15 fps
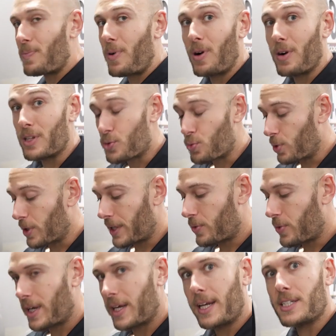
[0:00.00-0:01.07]
apart. It's really
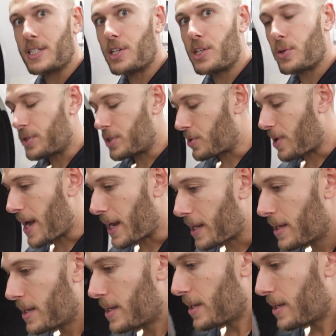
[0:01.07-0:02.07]
quick and easy to do with the track.